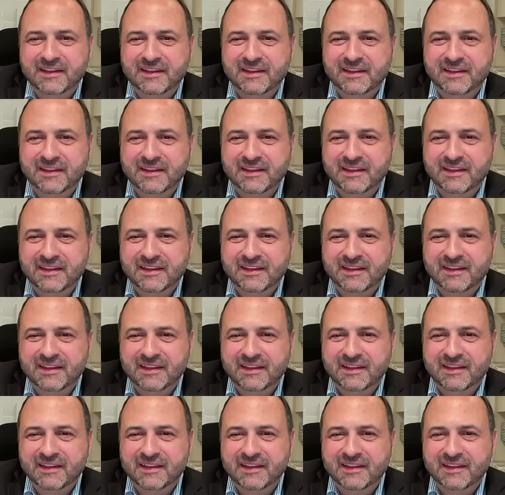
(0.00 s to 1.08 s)

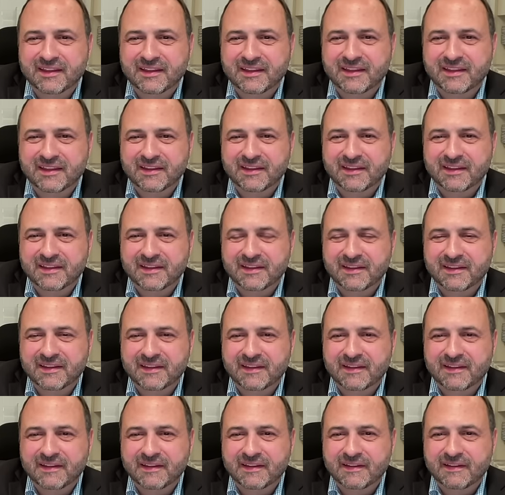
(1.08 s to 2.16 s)

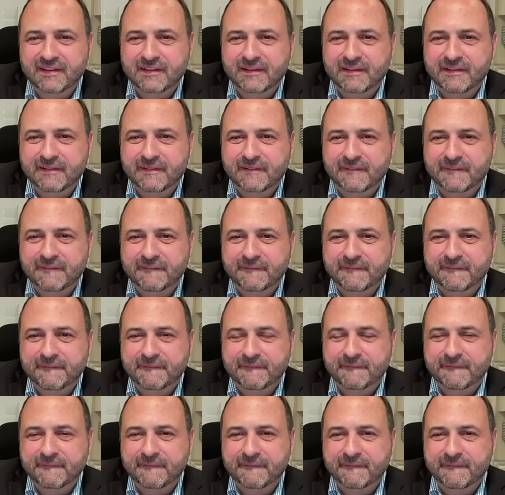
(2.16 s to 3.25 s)

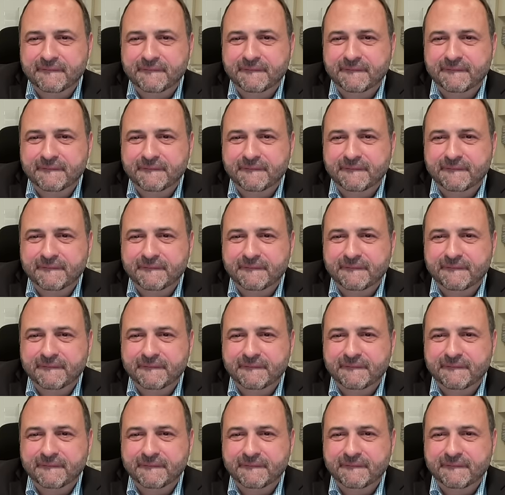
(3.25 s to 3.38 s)
(silent)